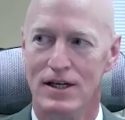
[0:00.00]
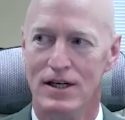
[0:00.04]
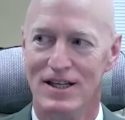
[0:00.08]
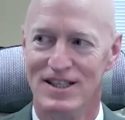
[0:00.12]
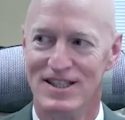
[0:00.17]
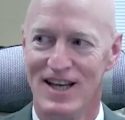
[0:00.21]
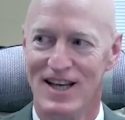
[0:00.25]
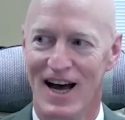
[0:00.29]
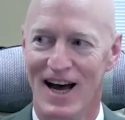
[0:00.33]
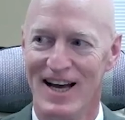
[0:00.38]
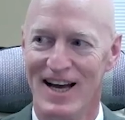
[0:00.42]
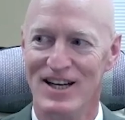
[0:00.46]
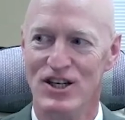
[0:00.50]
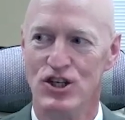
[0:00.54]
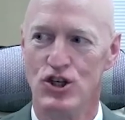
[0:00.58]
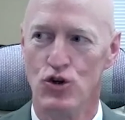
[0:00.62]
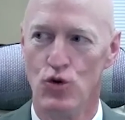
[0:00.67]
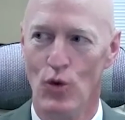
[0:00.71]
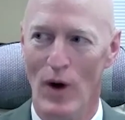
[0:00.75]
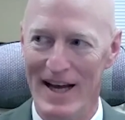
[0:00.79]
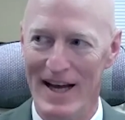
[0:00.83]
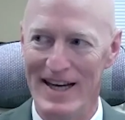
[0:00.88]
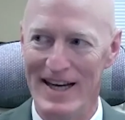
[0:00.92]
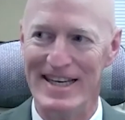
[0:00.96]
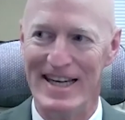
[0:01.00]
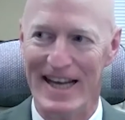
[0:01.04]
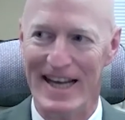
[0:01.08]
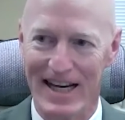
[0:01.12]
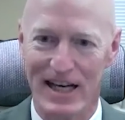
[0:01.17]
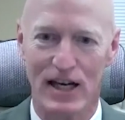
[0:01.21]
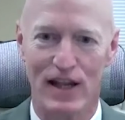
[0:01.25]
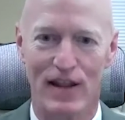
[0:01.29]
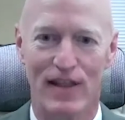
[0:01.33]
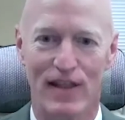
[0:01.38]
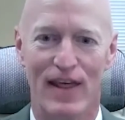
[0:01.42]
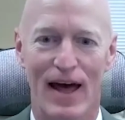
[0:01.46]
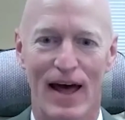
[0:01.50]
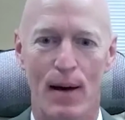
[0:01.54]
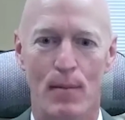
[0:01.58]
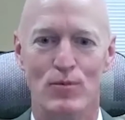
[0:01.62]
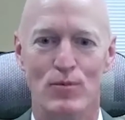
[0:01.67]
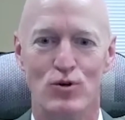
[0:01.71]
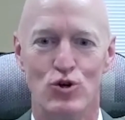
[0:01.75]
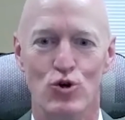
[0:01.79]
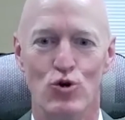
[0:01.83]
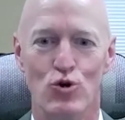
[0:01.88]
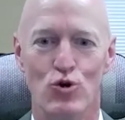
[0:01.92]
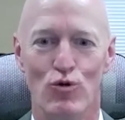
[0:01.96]
designed to addict
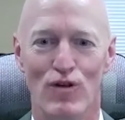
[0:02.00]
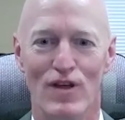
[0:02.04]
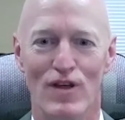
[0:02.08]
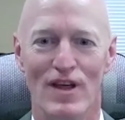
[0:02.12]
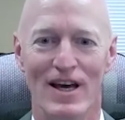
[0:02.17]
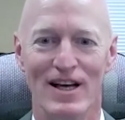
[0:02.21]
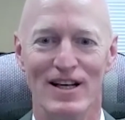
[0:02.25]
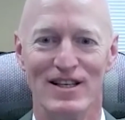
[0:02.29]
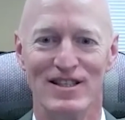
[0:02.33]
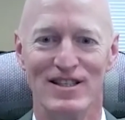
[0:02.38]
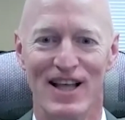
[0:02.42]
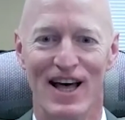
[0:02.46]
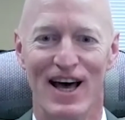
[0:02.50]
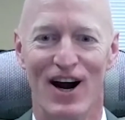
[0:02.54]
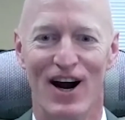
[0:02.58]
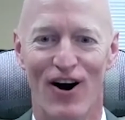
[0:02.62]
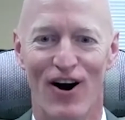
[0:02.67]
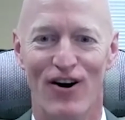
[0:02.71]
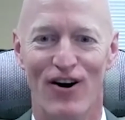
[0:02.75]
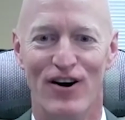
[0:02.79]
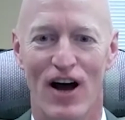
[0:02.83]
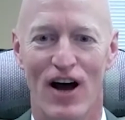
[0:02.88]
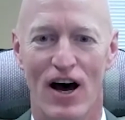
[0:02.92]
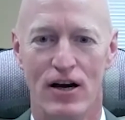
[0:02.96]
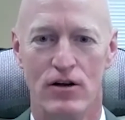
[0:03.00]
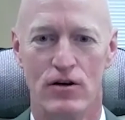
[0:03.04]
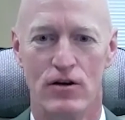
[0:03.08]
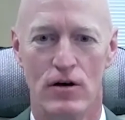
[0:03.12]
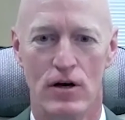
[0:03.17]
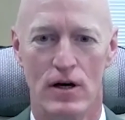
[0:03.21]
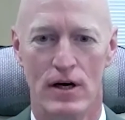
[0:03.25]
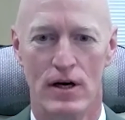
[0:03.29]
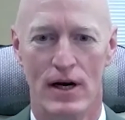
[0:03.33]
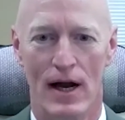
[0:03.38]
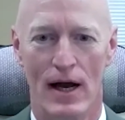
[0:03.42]
them to things that are not good.